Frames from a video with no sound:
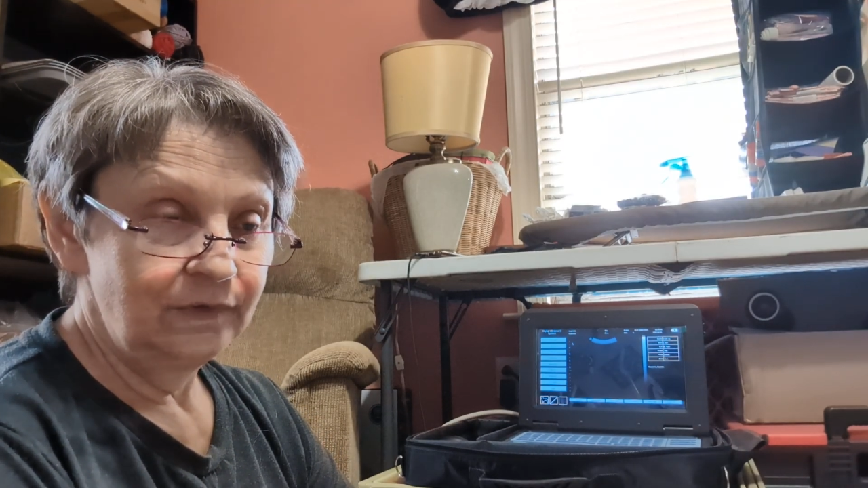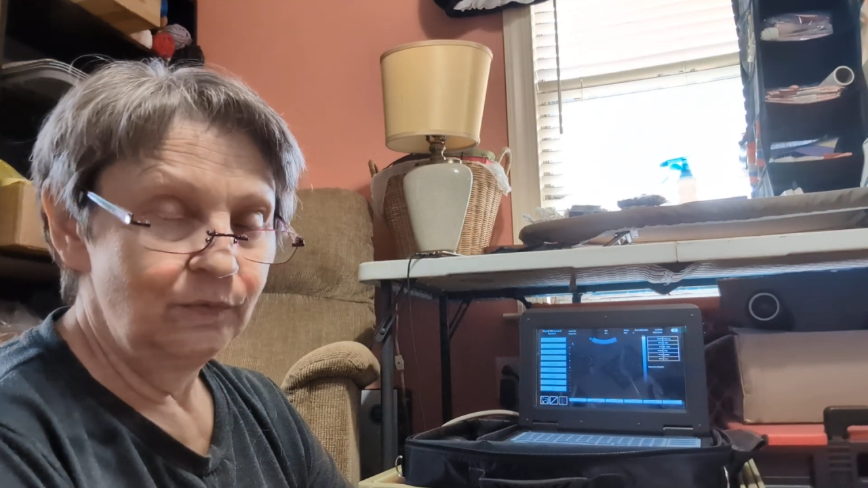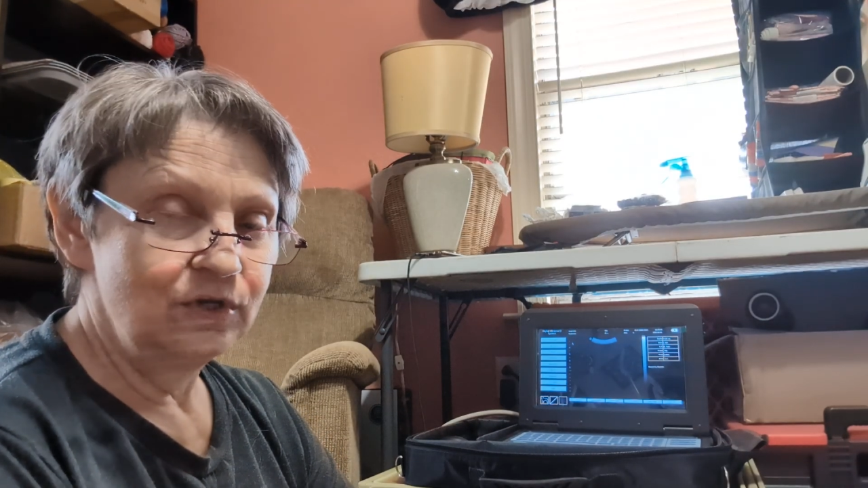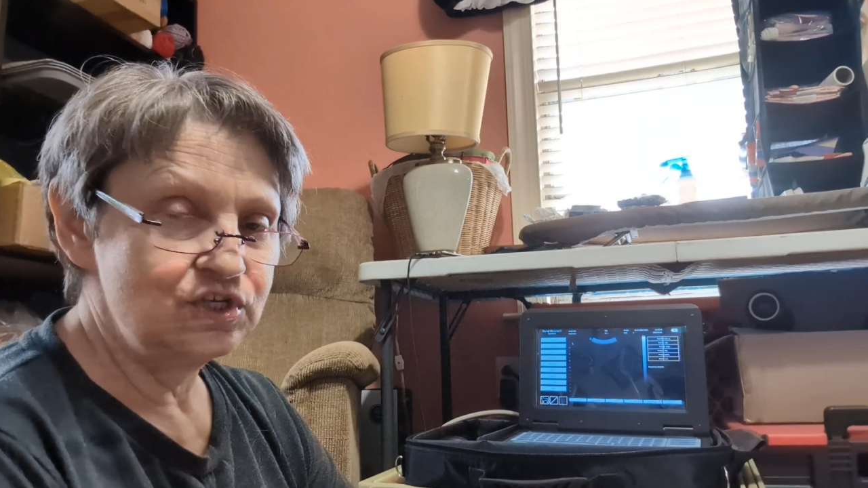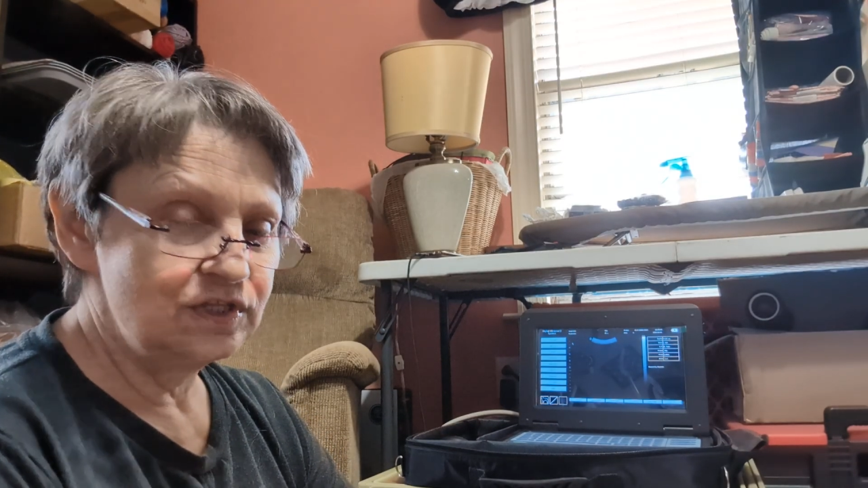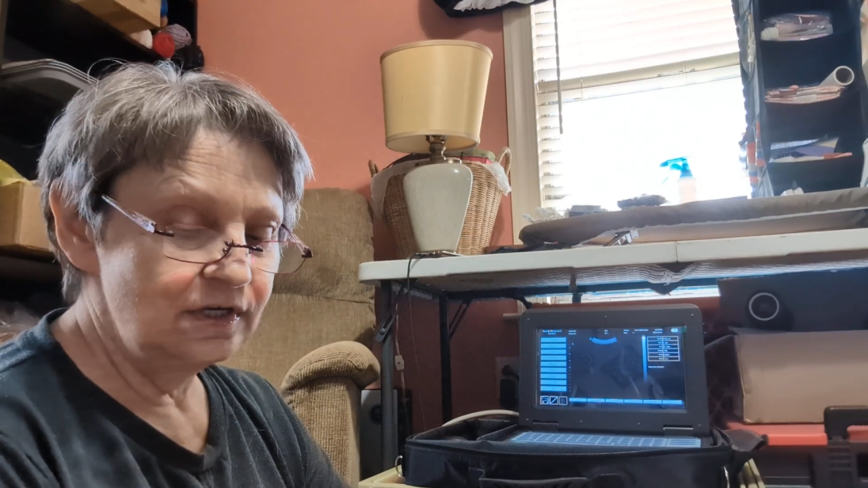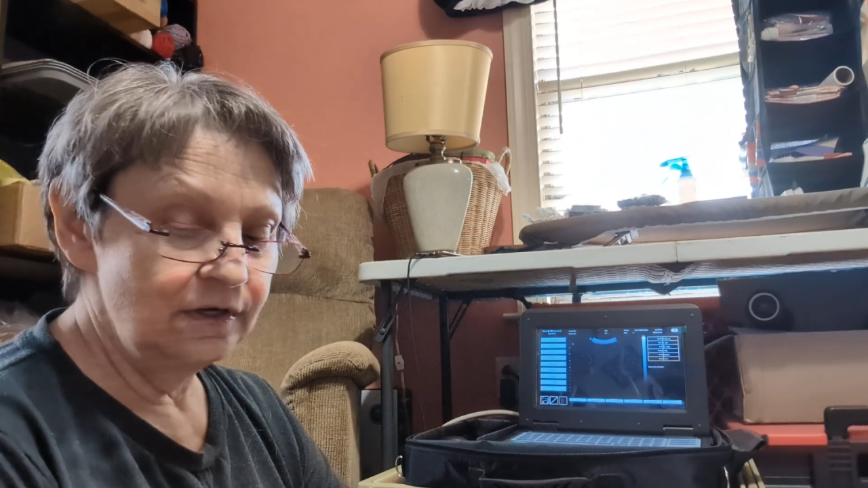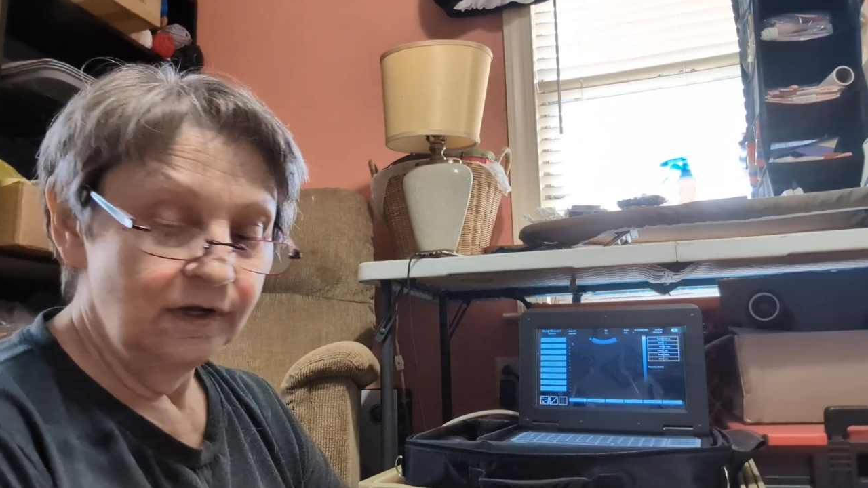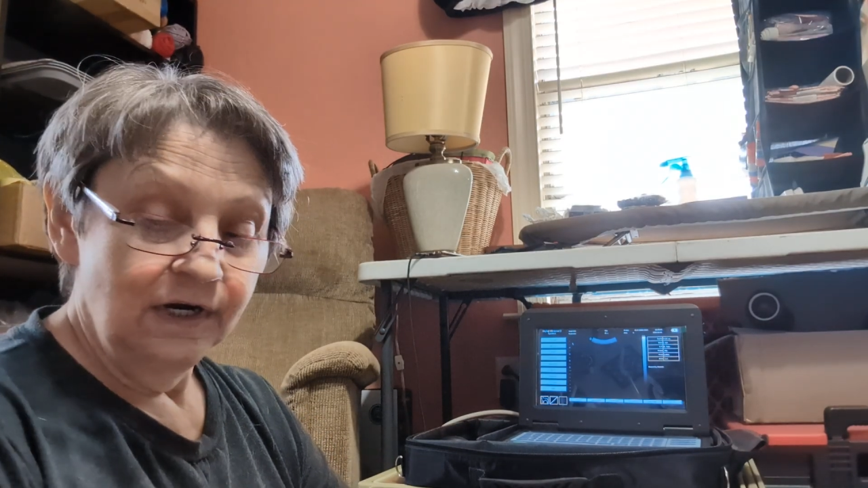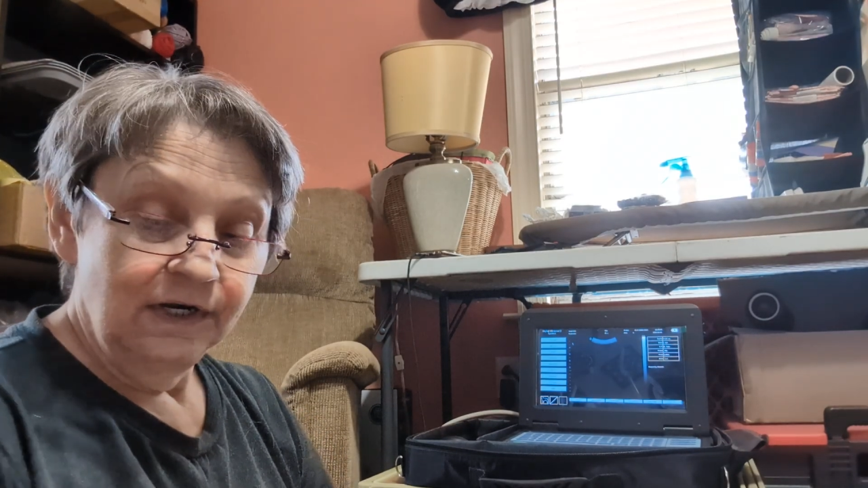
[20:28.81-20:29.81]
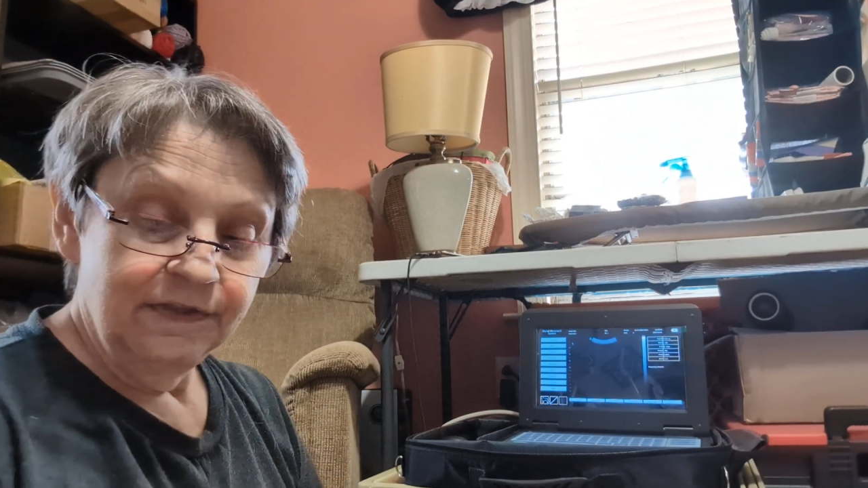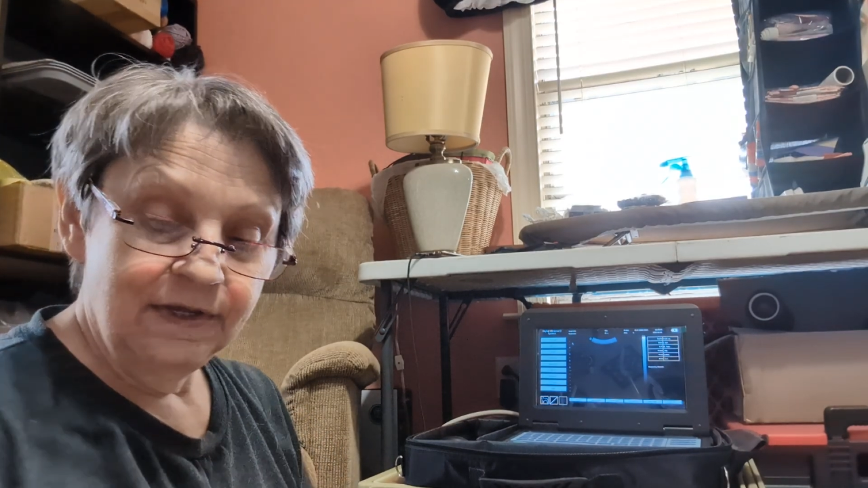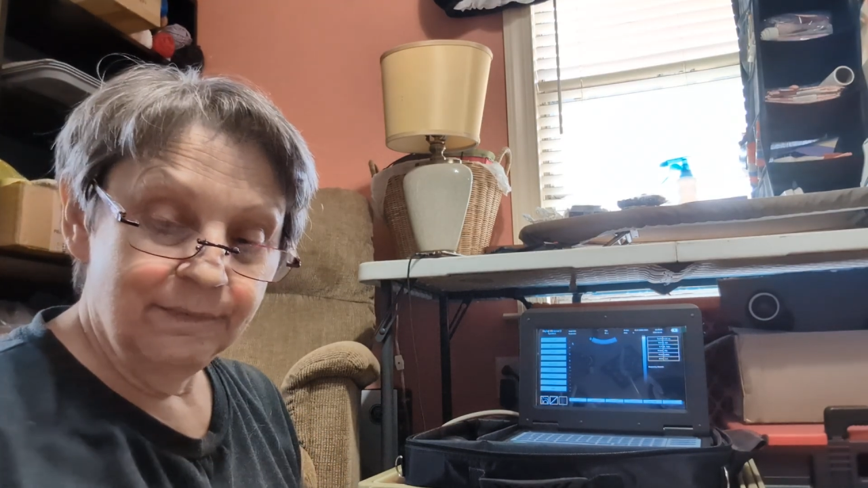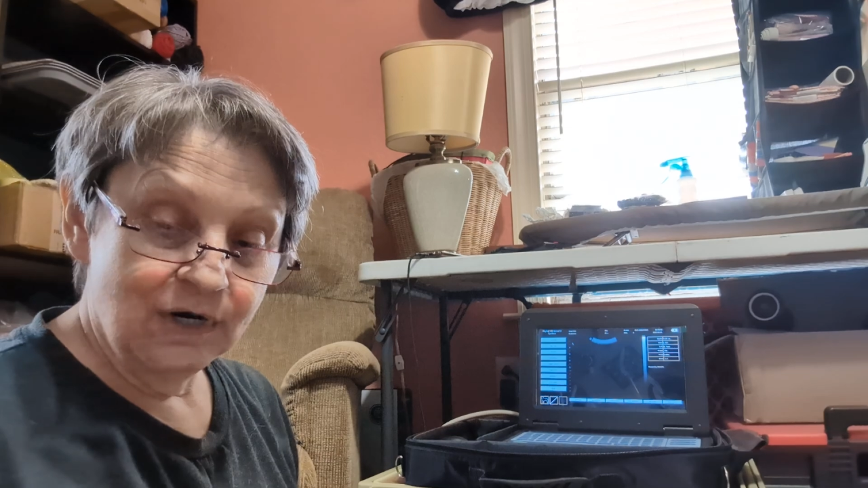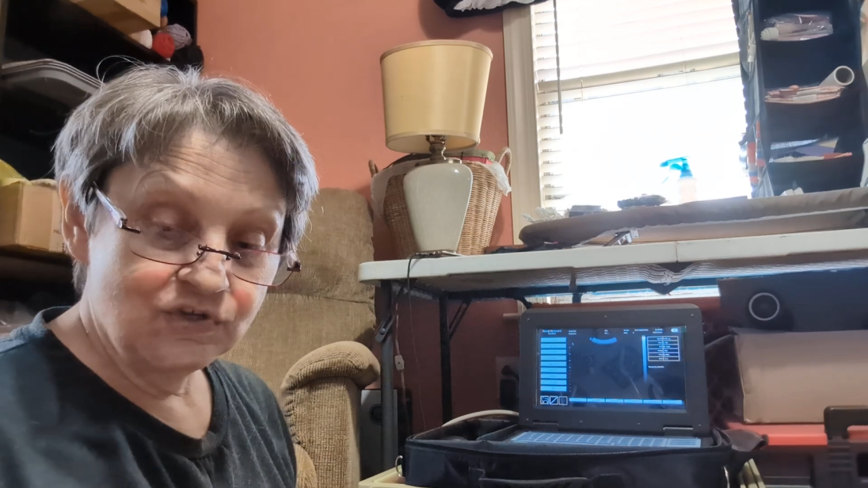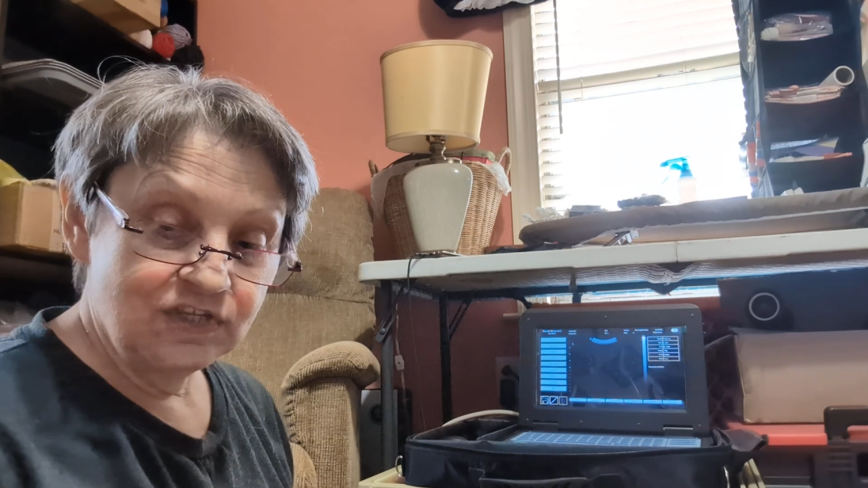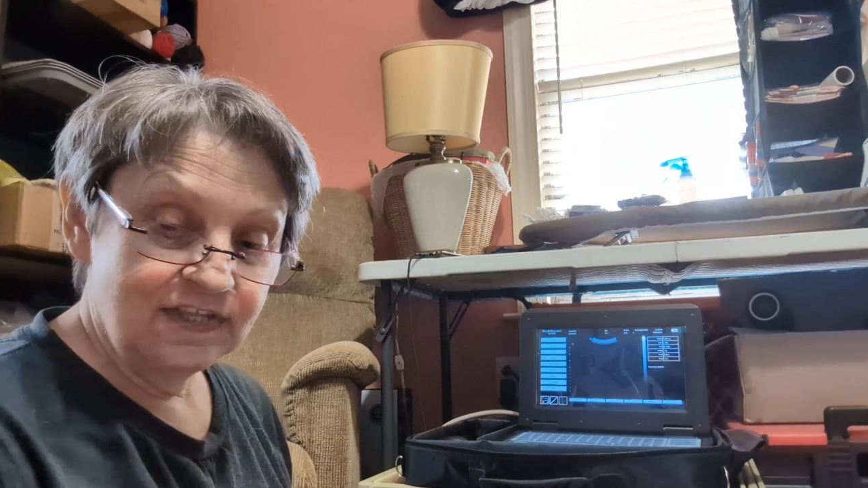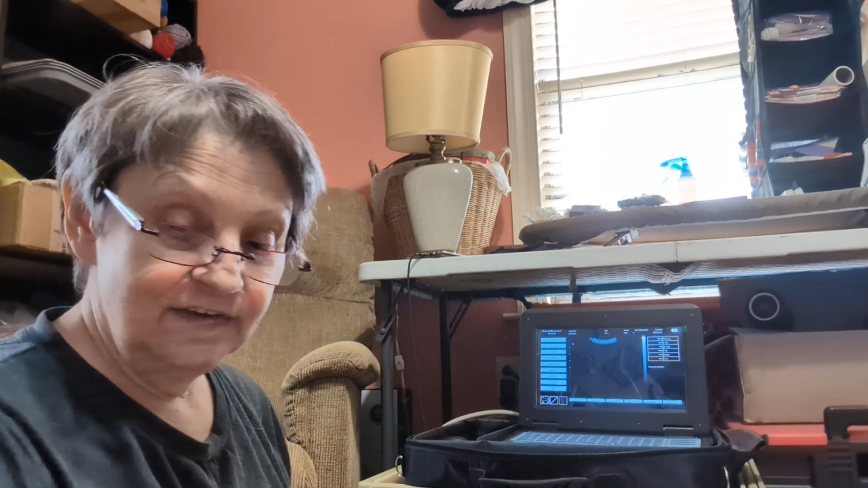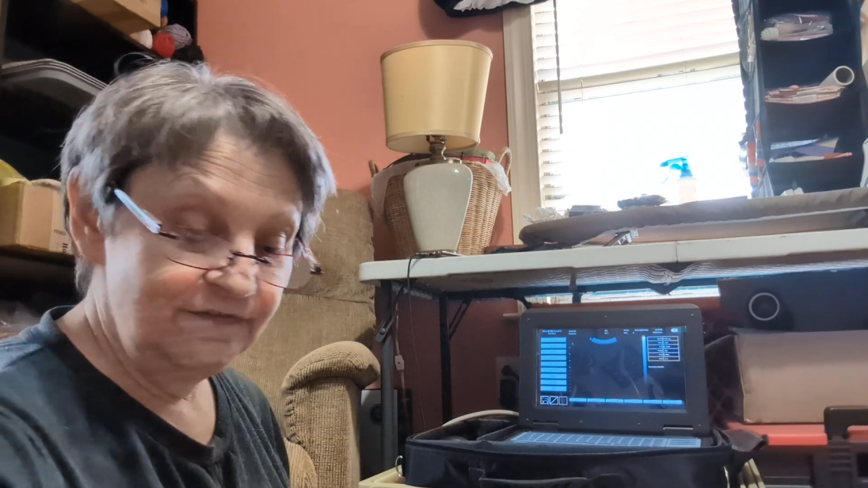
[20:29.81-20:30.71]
which the emergency